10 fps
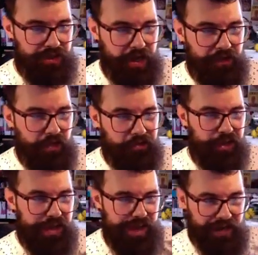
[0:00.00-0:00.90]
Let all
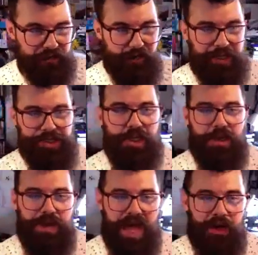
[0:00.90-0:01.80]
that information
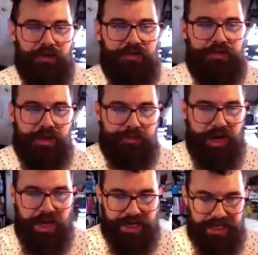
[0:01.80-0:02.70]
come out from your
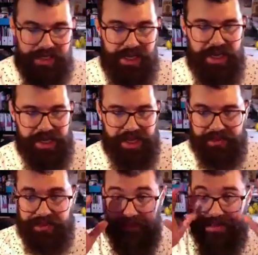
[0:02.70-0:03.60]
body
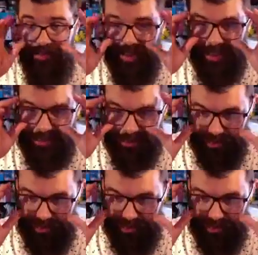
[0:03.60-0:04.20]
and leave it